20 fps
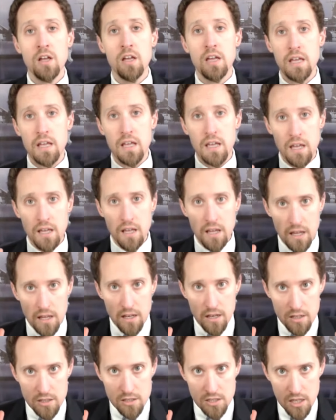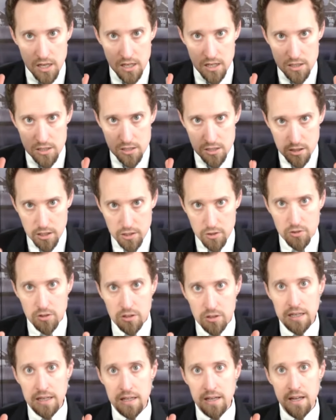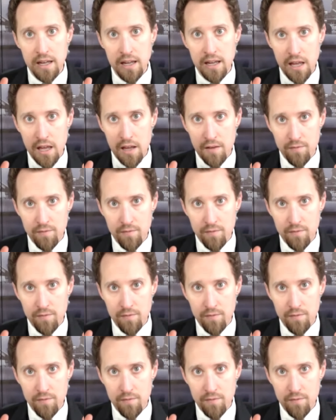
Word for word: it, it, it is it is literally a,